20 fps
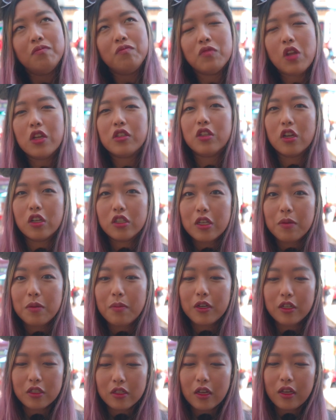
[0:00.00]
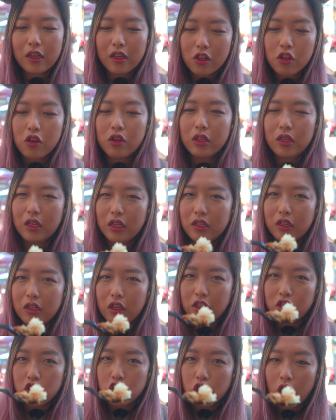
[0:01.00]
not salty, but it's like
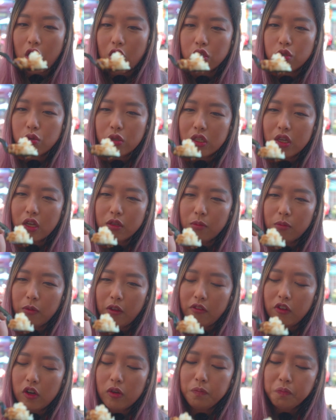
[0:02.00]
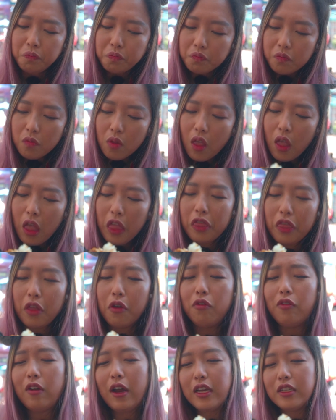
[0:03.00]
strong soy sauce flavor. The
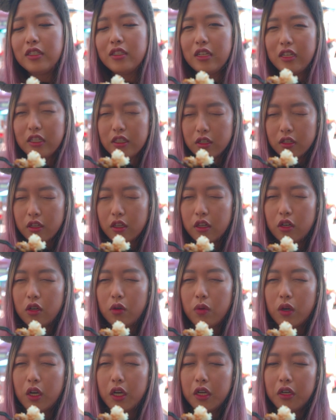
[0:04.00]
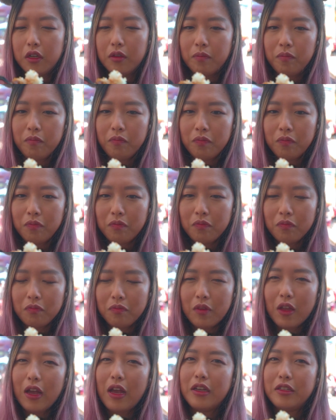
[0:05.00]
rice needs a little work.
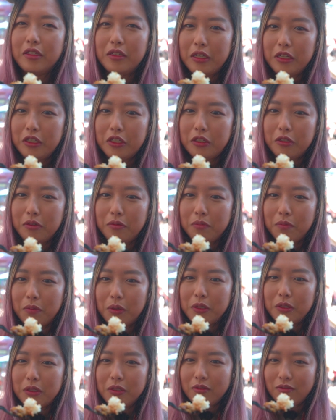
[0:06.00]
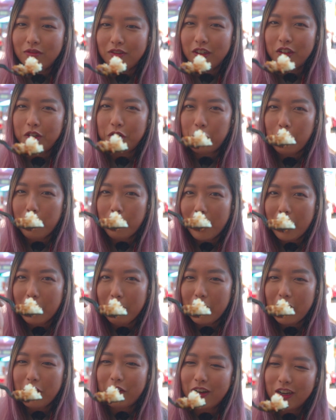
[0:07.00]
As an Asian person growing up
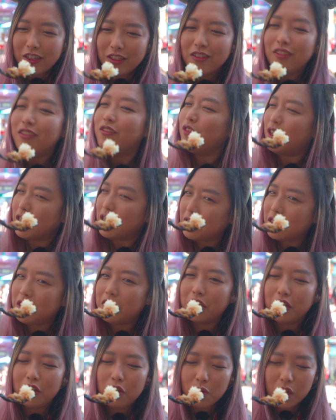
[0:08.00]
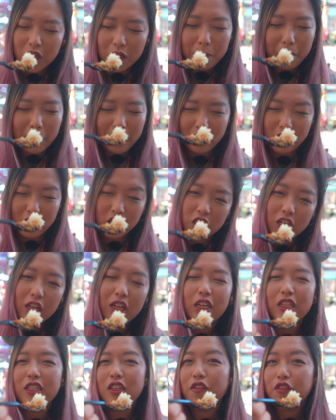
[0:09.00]
eating rice needs a little work, but the
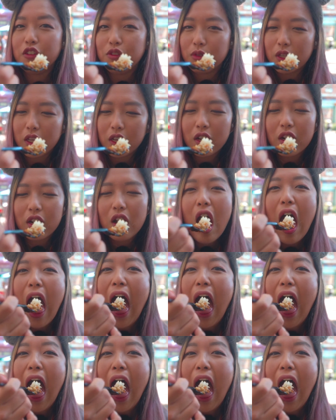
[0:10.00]
chicken itself is really good.